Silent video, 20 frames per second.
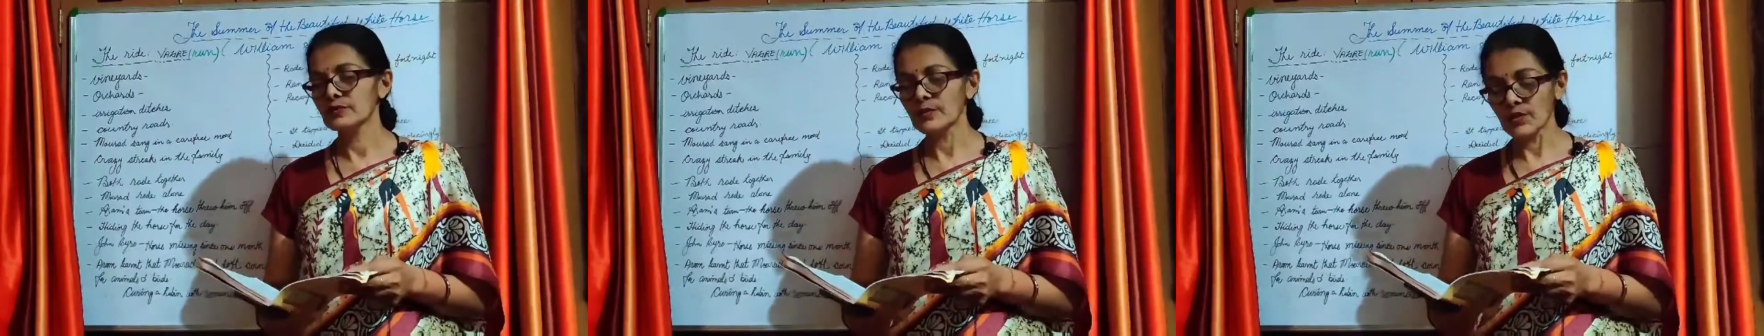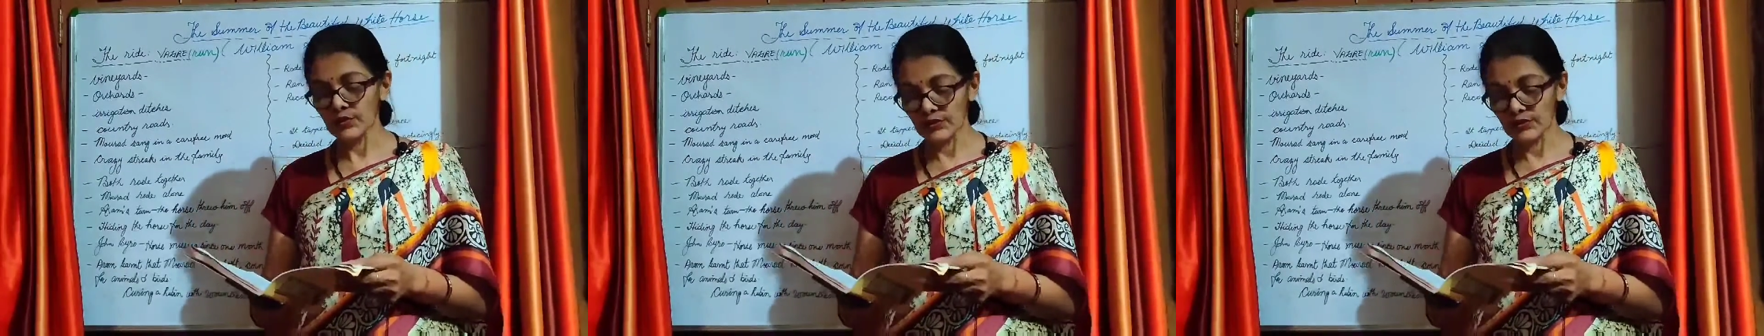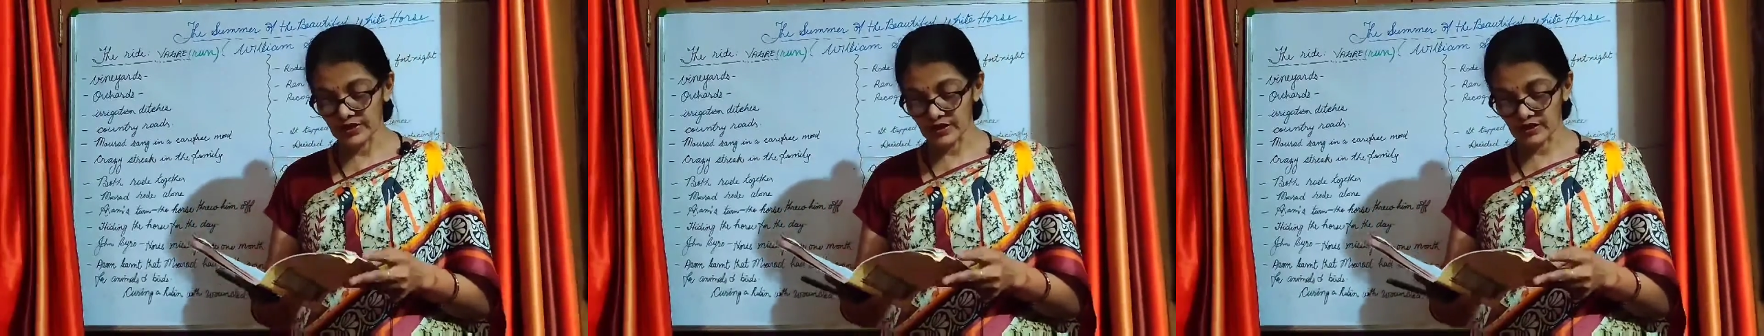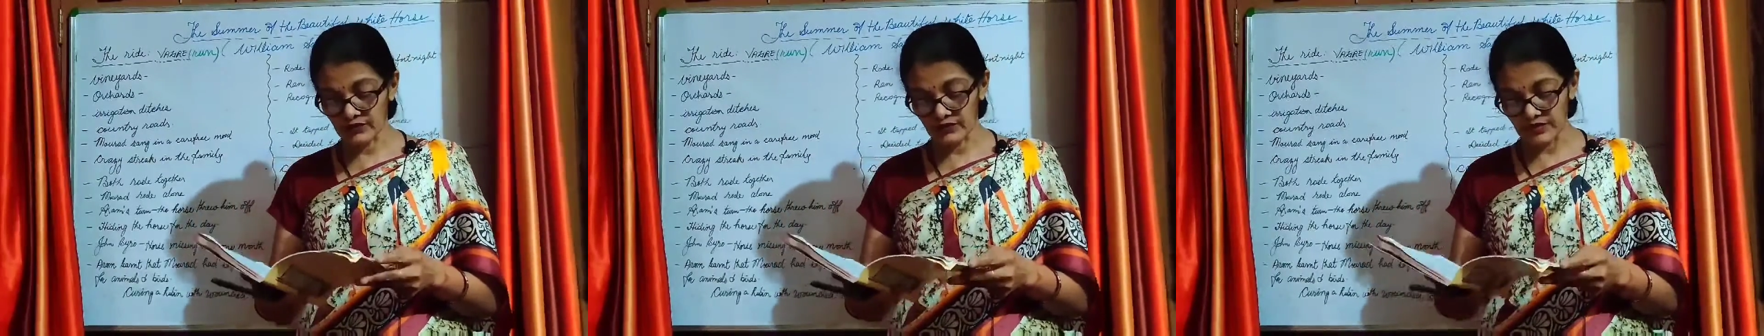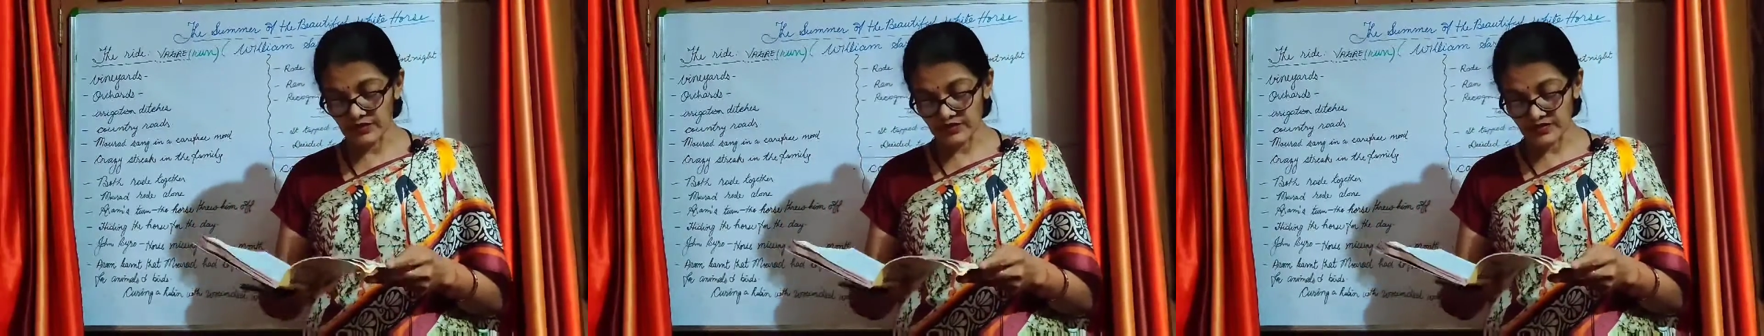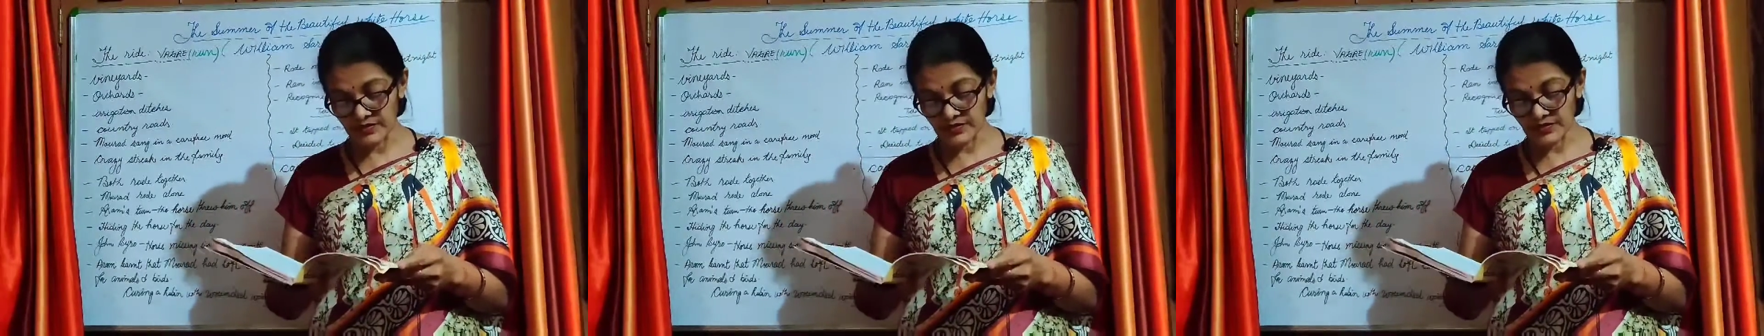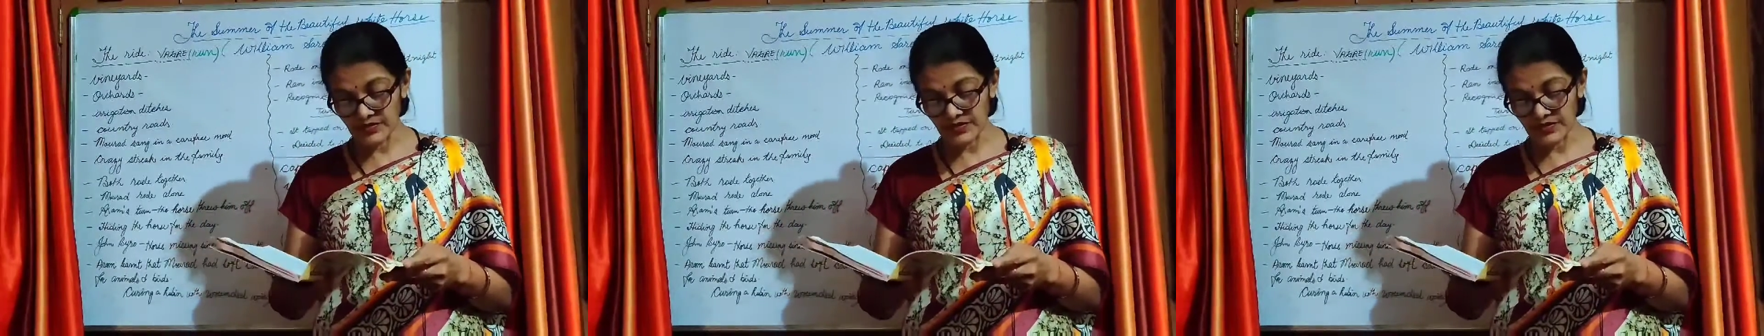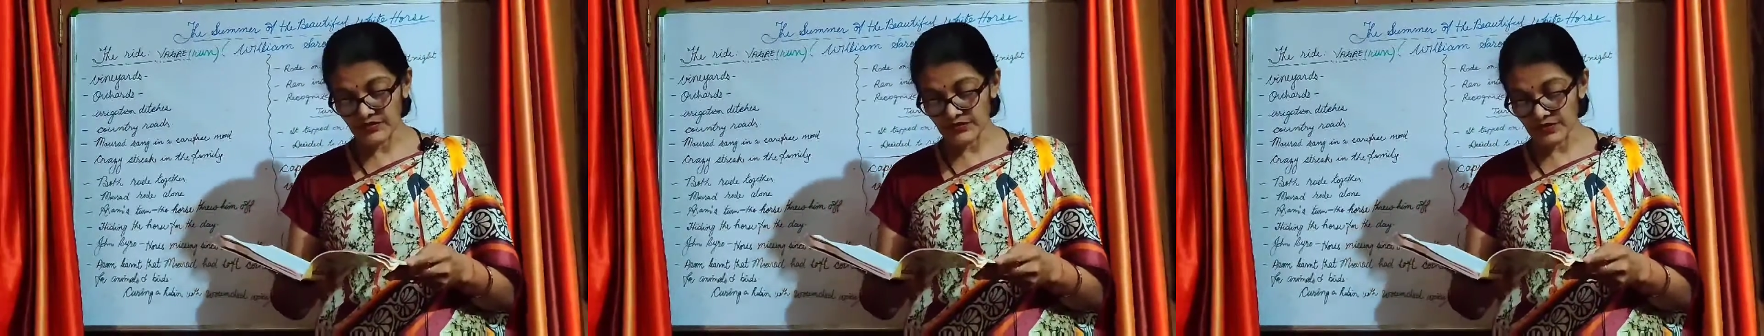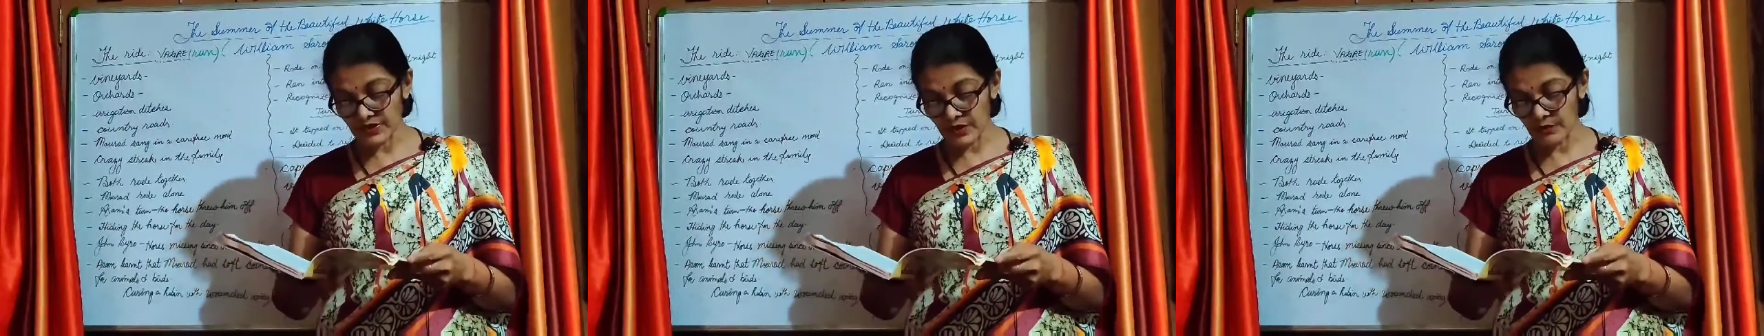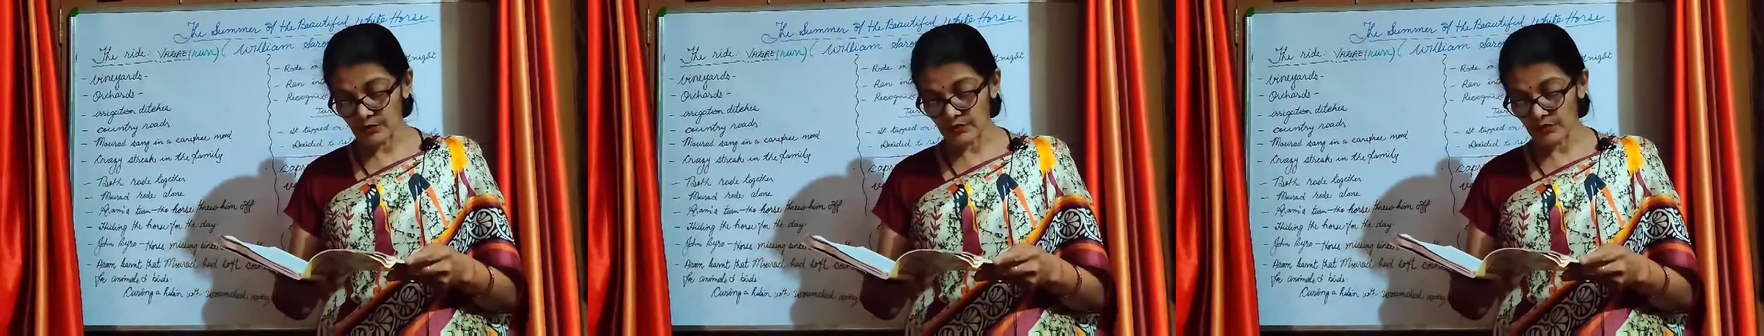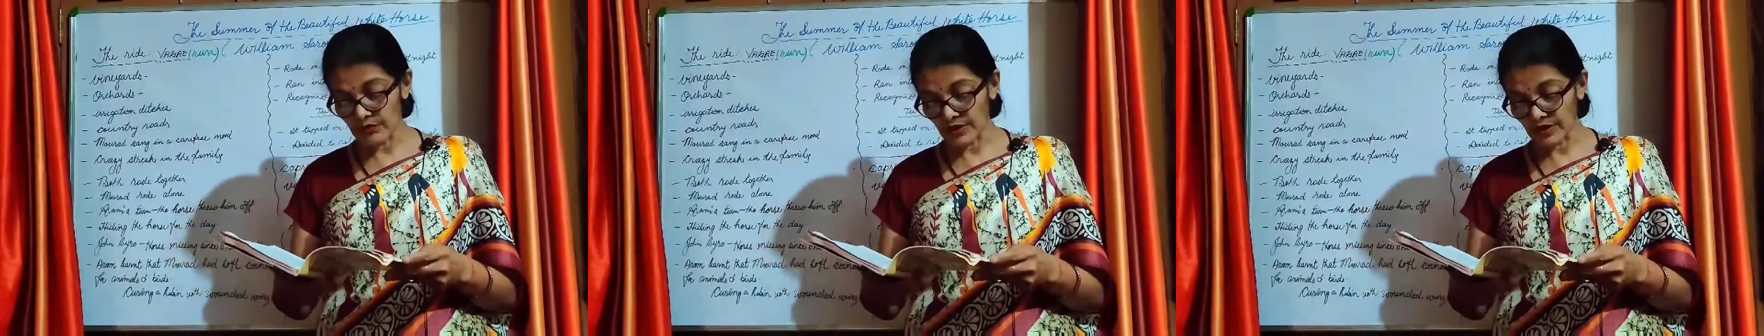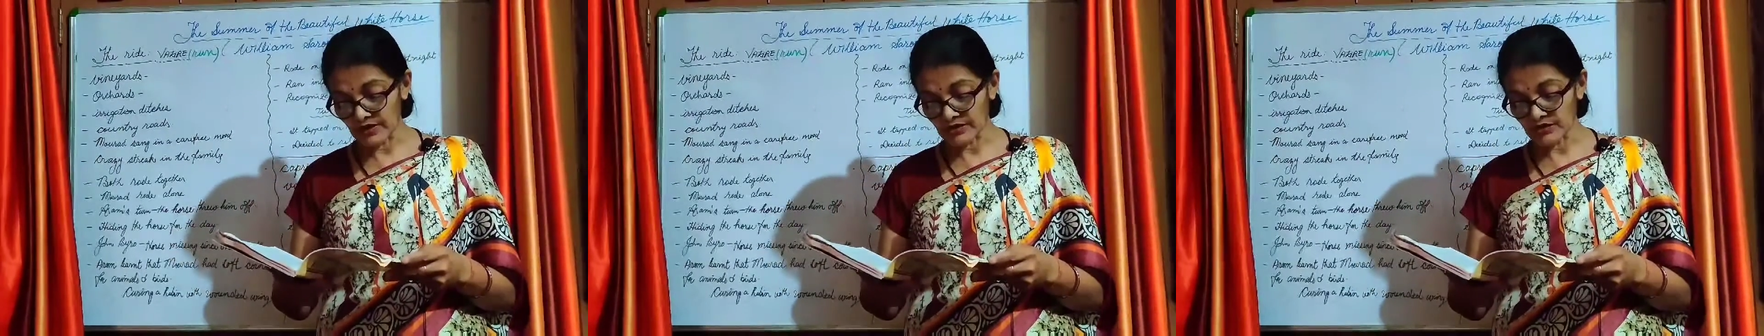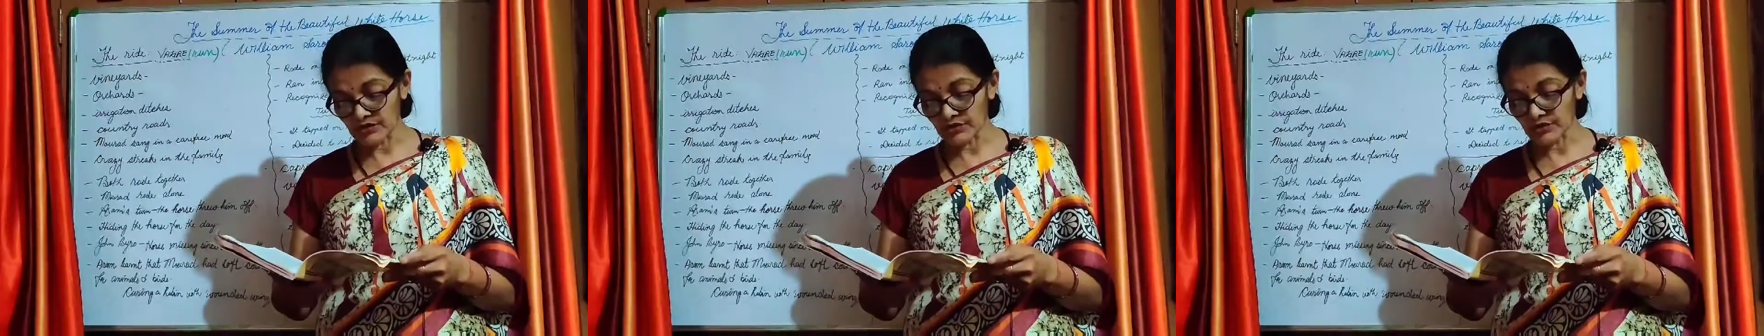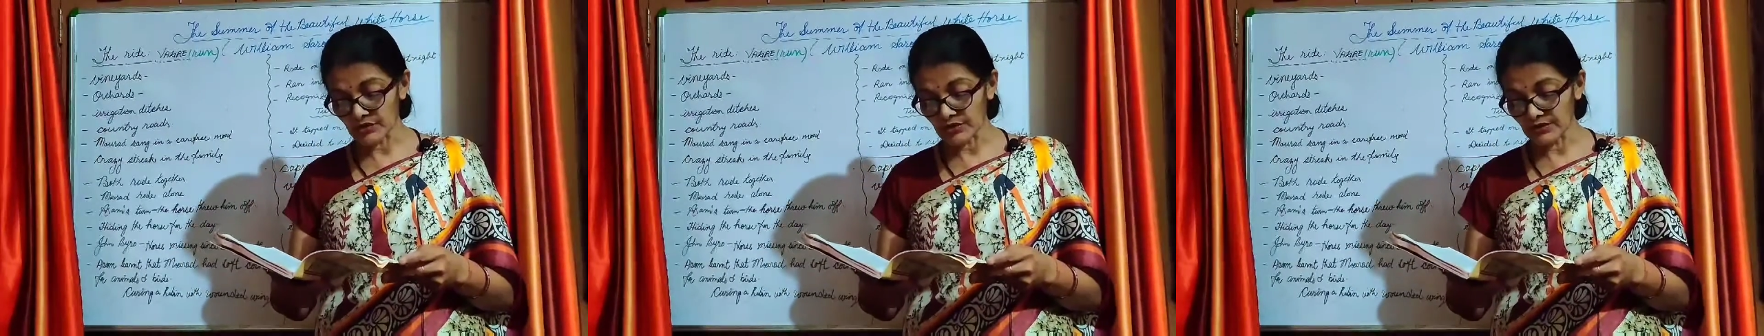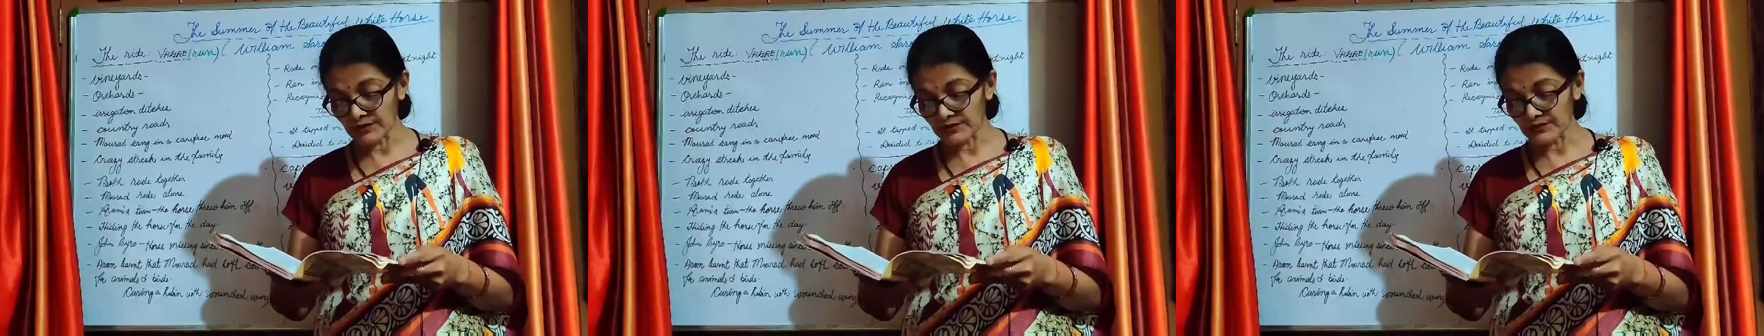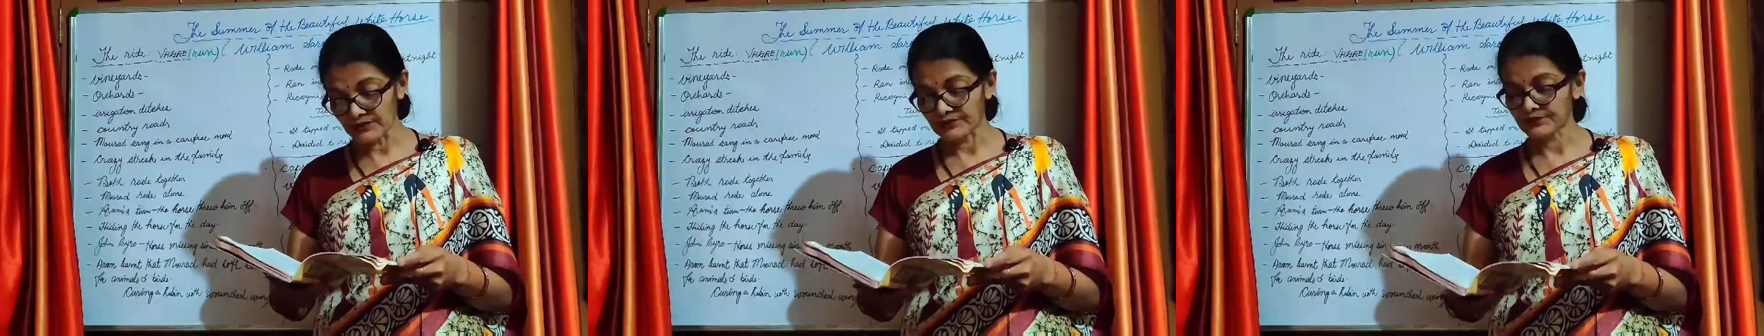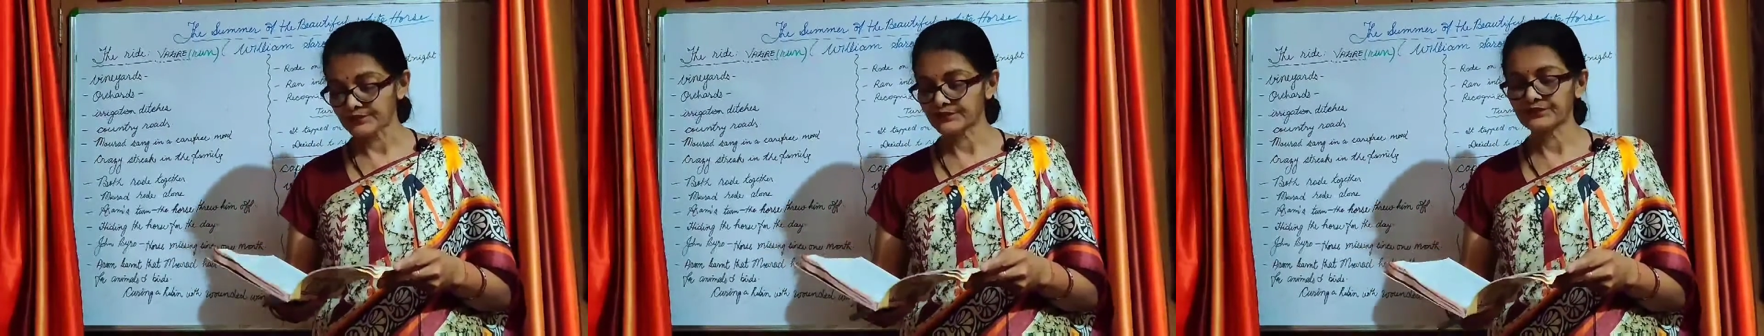So now he convinced himself. Now Murad told,